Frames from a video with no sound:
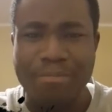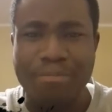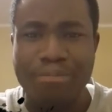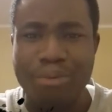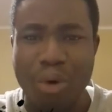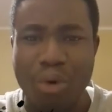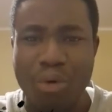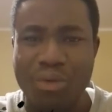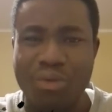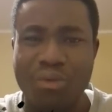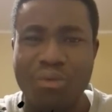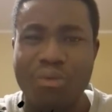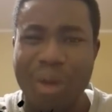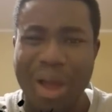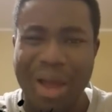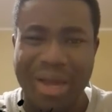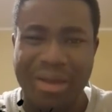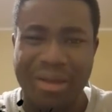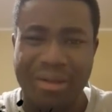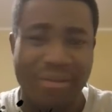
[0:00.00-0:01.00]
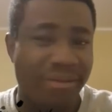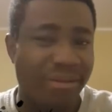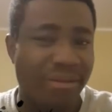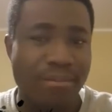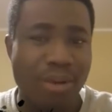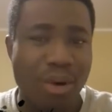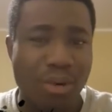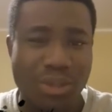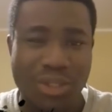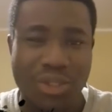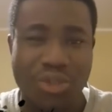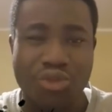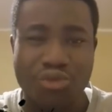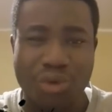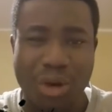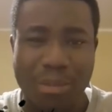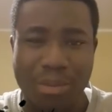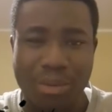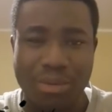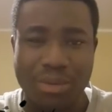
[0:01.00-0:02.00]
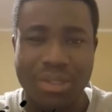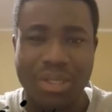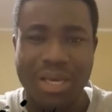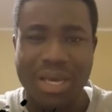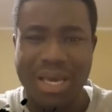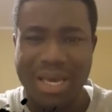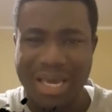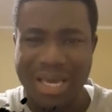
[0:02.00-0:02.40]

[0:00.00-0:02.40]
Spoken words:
broke the record for most dribbles